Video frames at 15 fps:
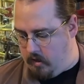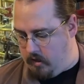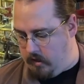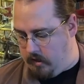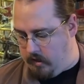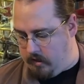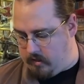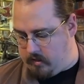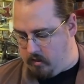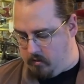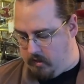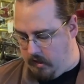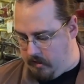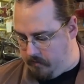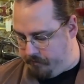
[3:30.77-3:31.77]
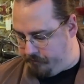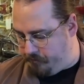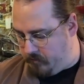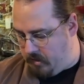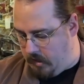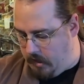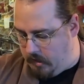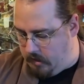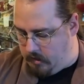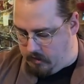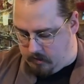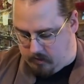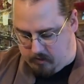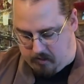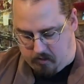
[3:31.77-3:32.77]
so then
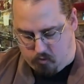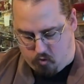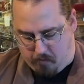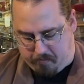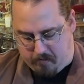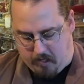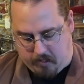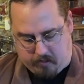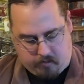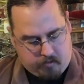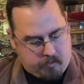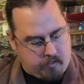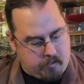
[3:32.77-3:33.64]
they dropped that